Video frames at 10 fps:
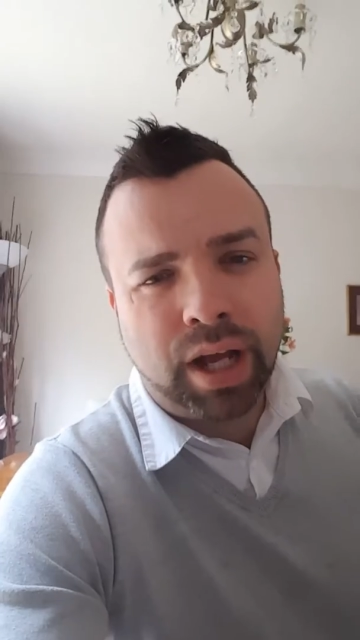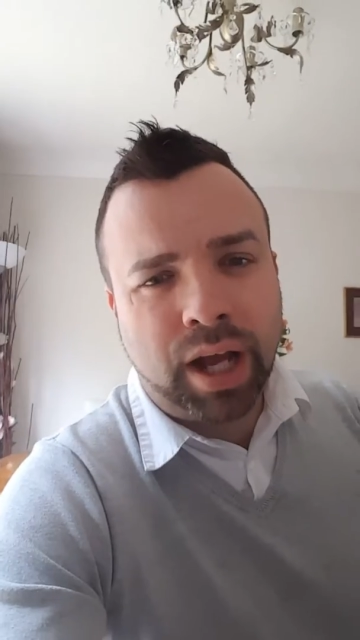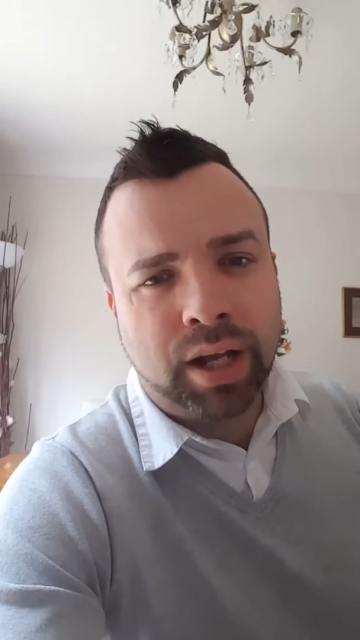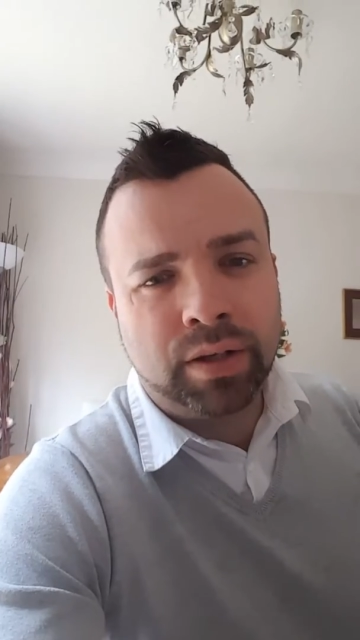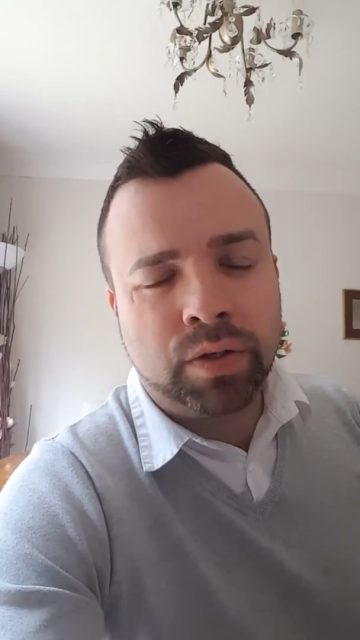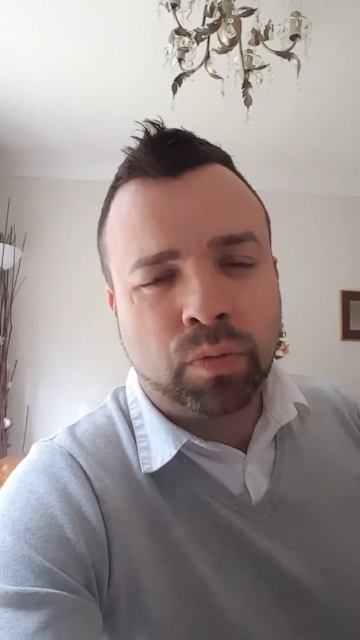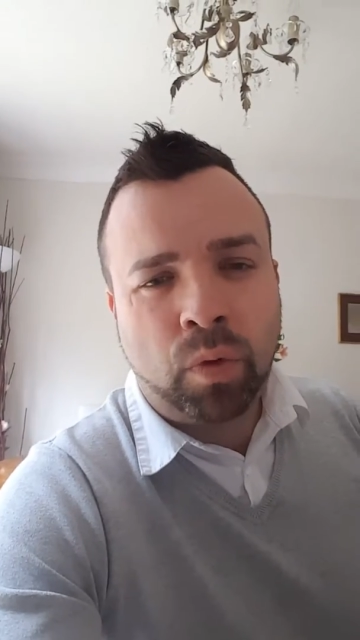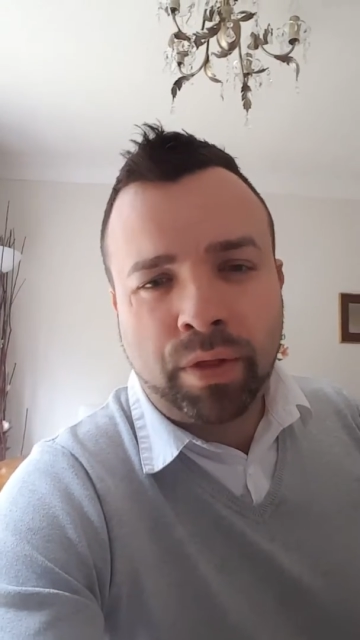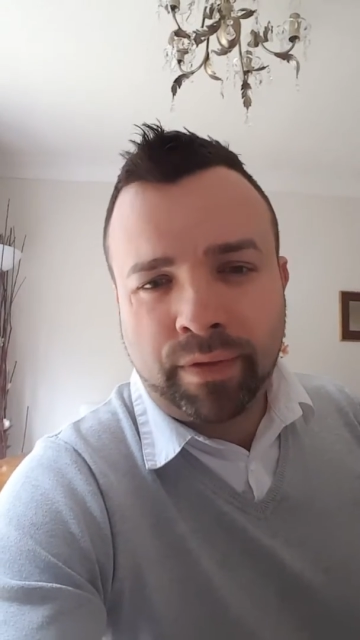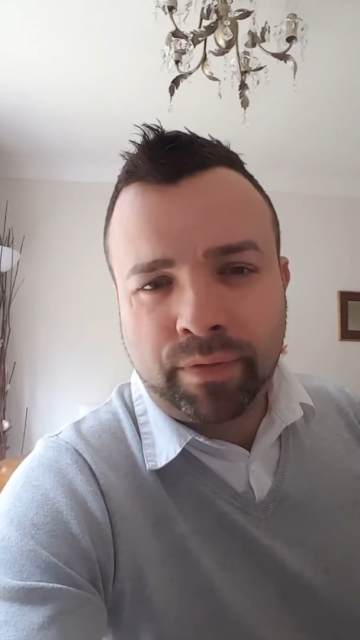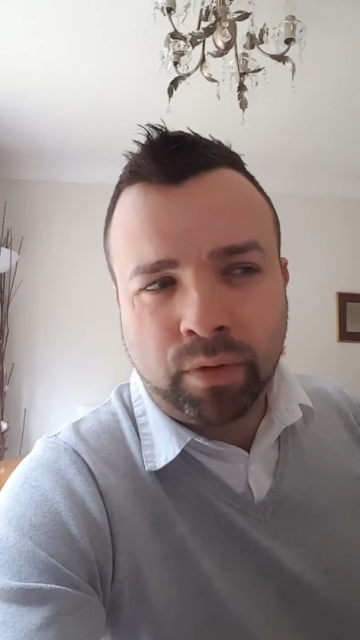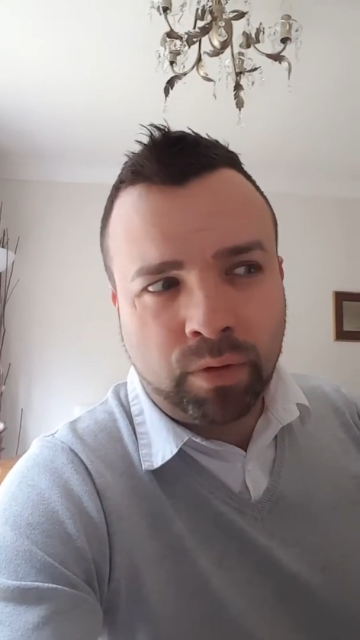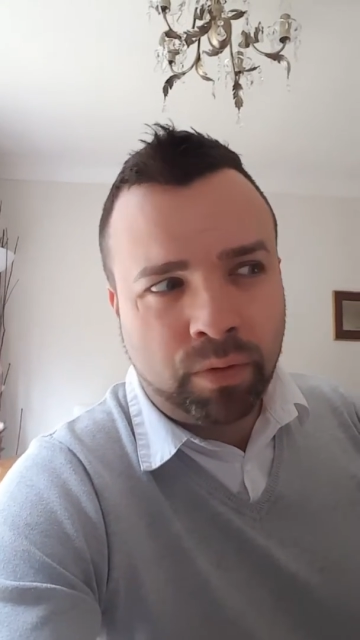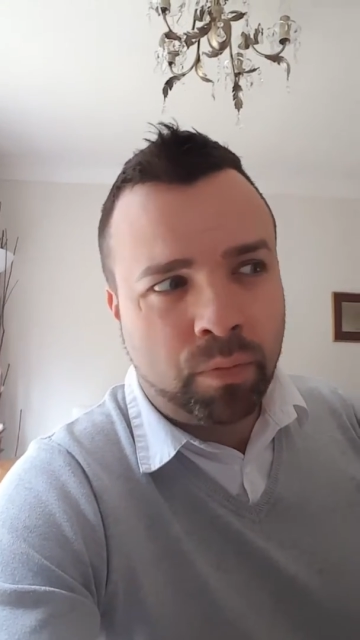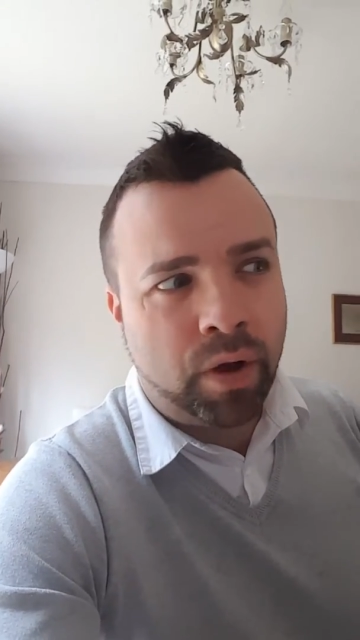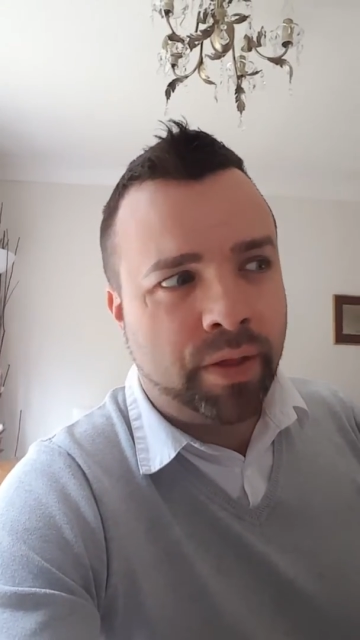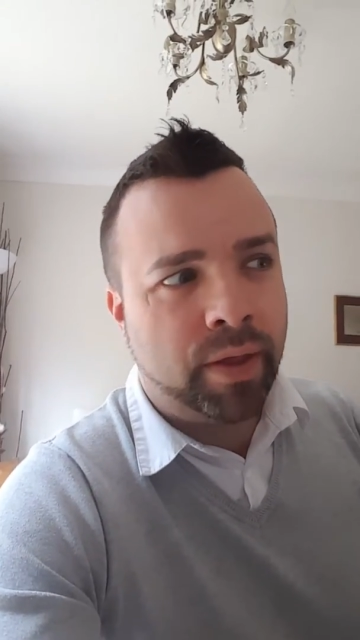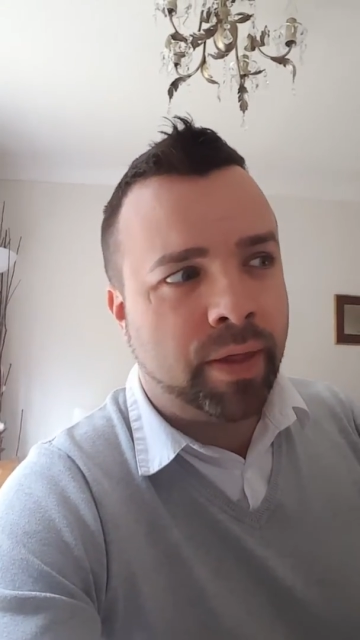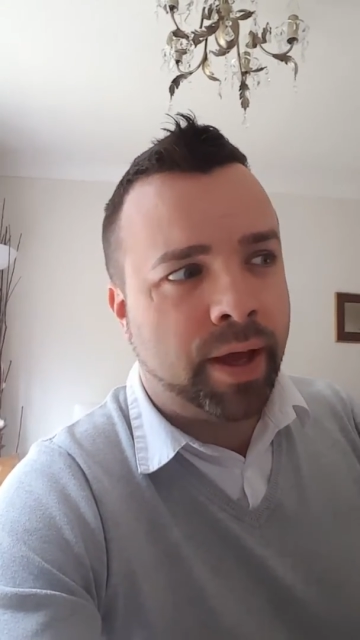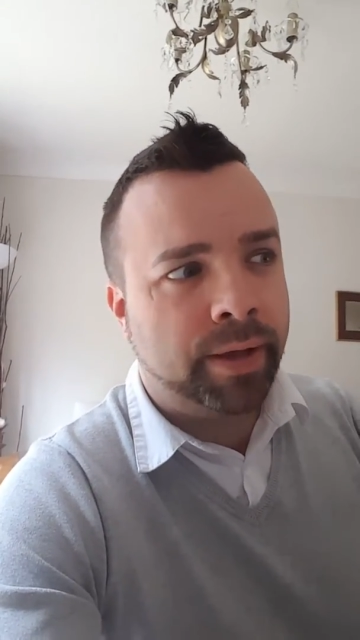and what they're for and why they're
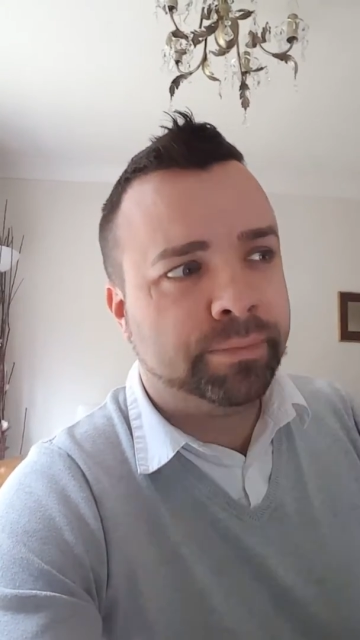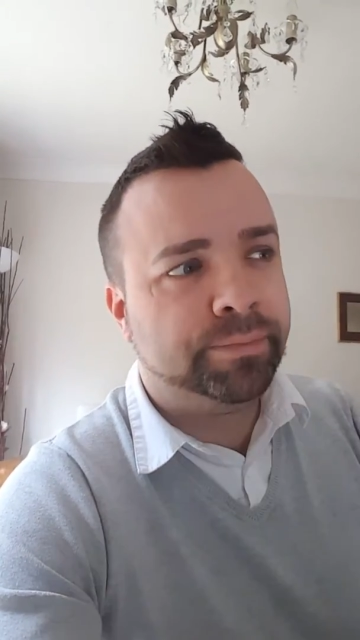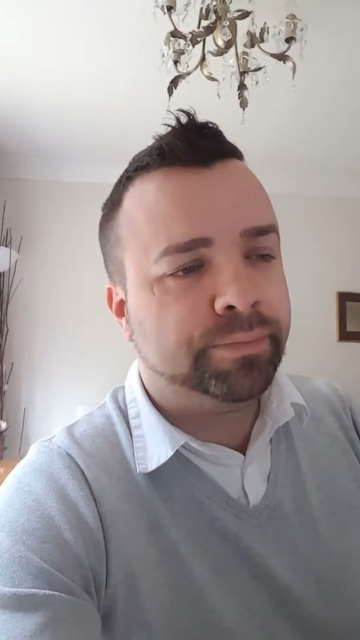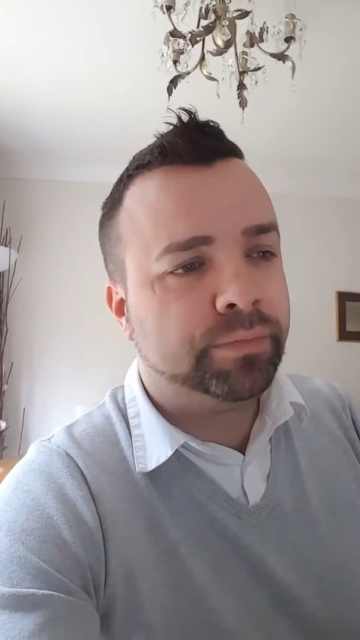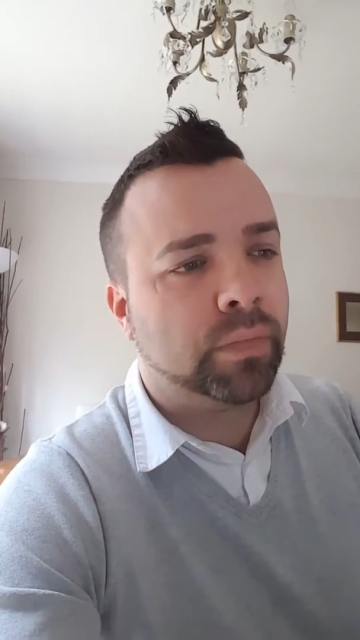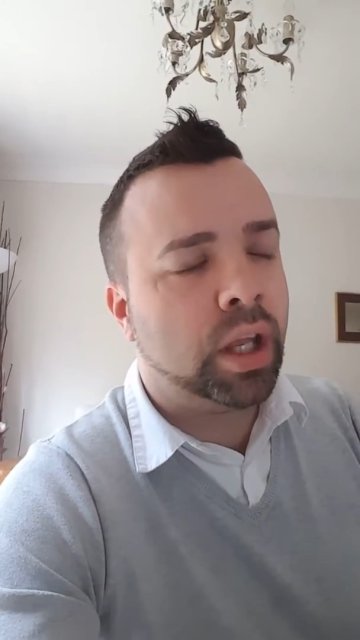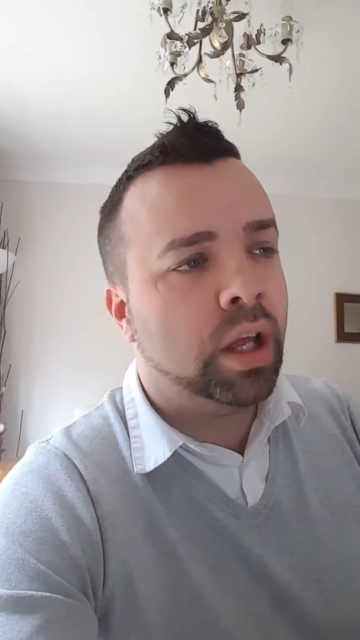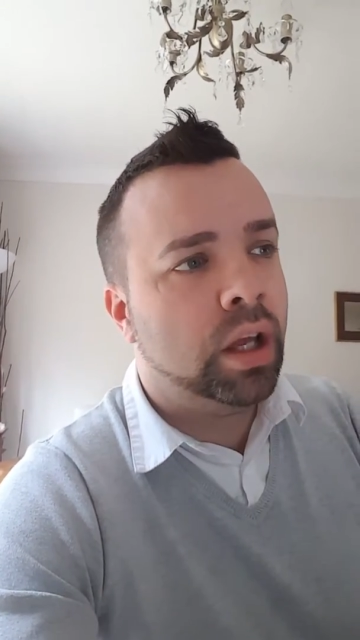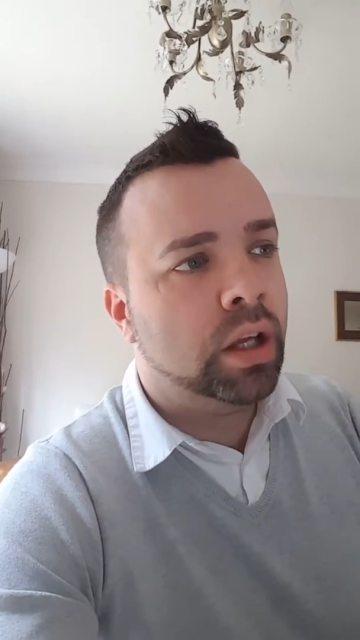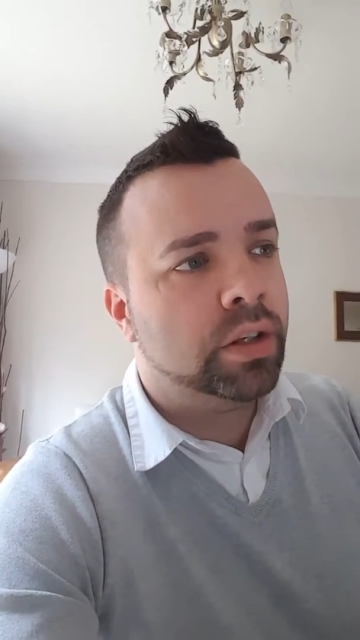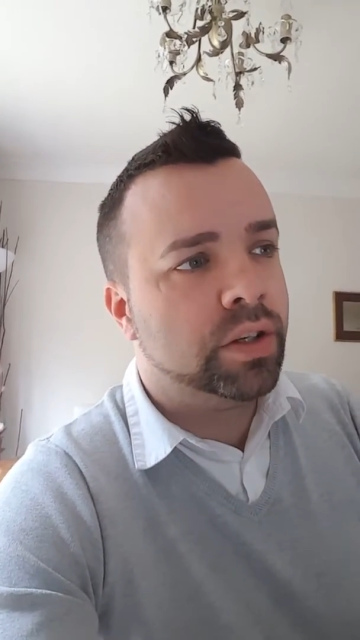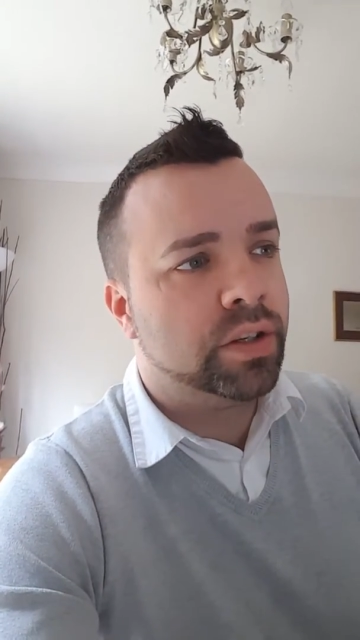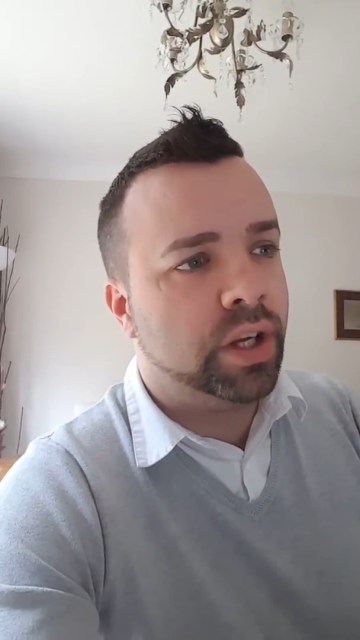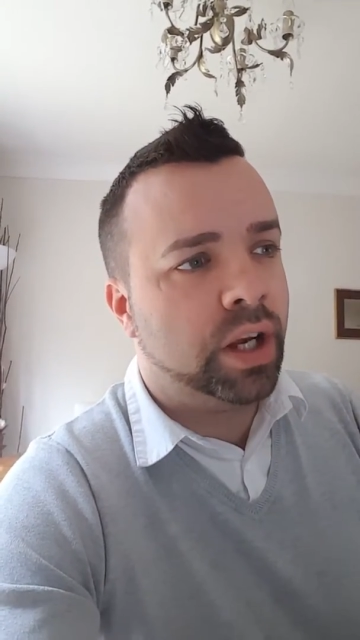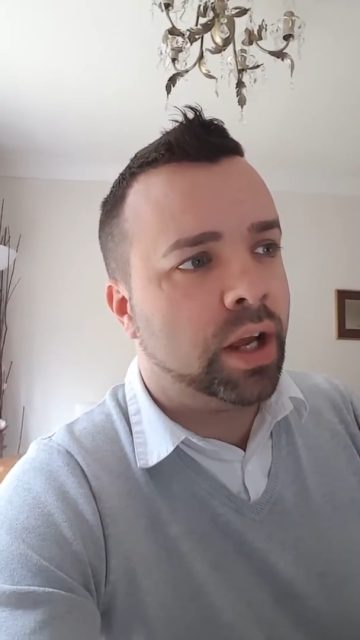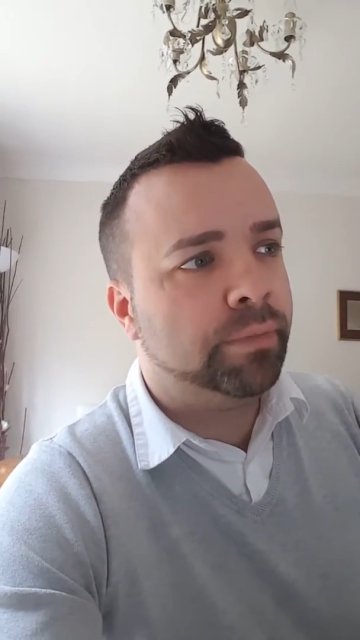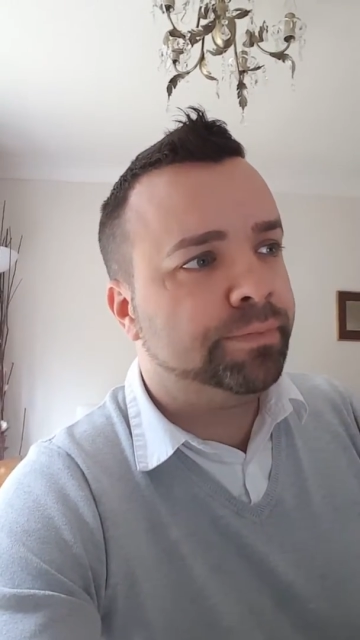there, just so you know.